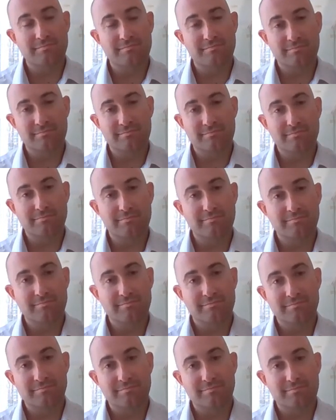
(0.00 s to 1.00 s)

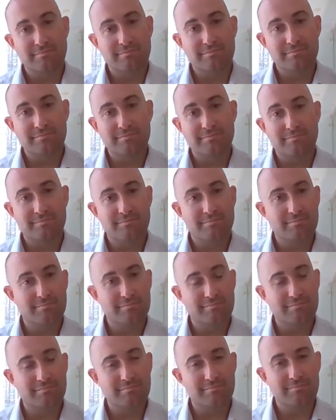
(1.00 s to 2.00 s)

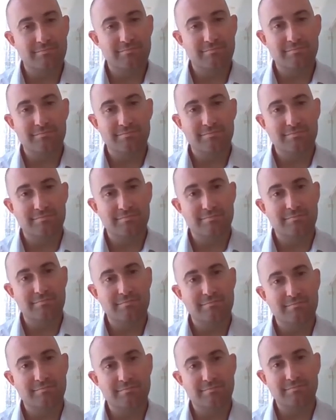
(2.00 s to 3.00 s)

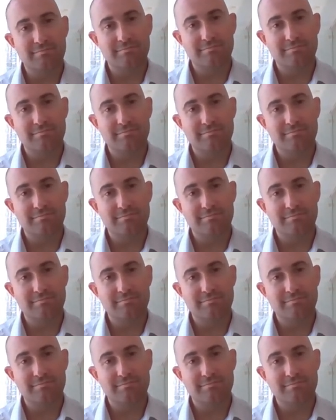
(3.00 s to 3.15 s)
[no speech]